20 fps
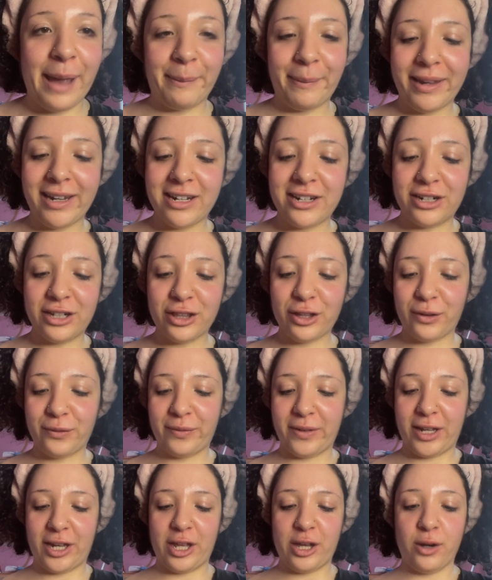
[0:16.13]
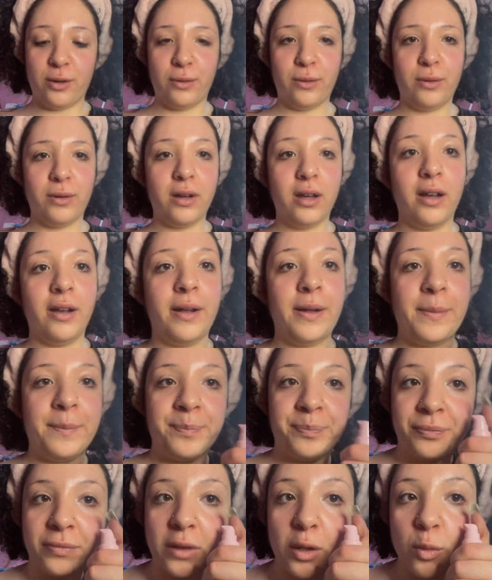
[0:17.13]
made another video
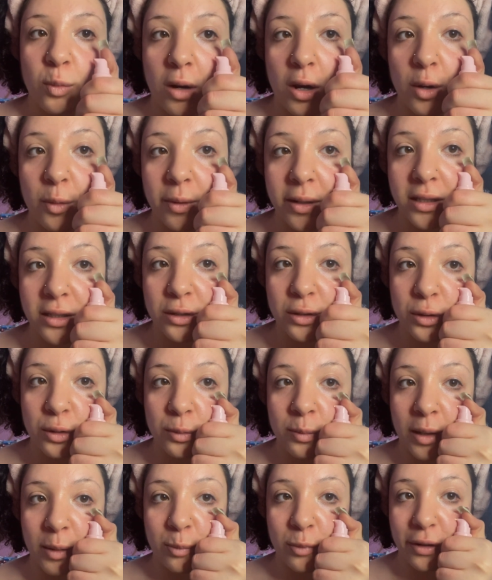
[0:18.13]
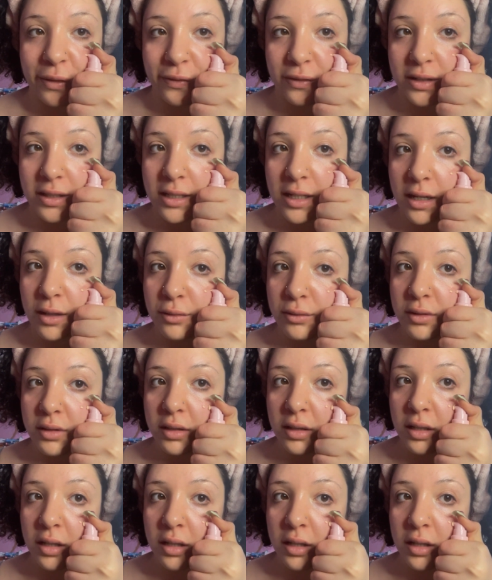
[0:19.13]
um, where I went to my boyfriend's house.